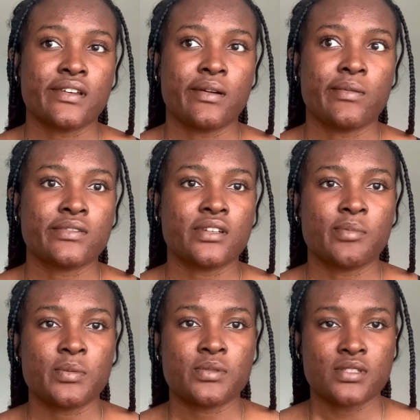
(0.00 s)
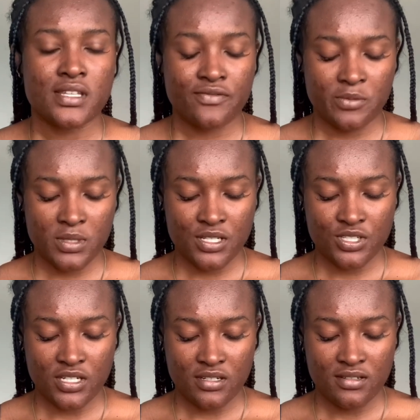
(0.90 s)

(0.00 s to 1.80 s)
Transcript: I'll be able to take from Desha,